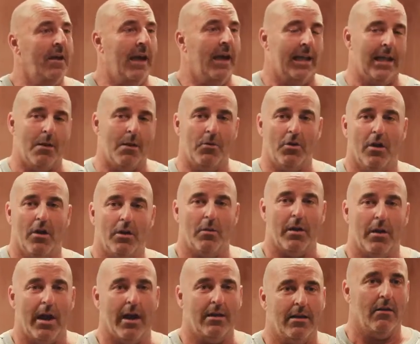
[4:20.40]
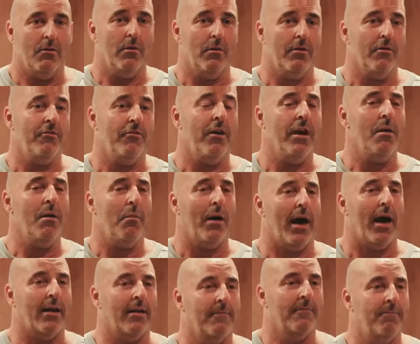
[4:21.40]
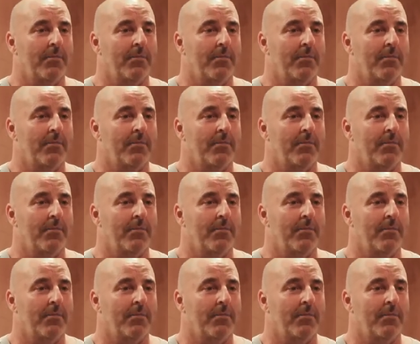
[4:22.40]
and hit me head on with a frying pan.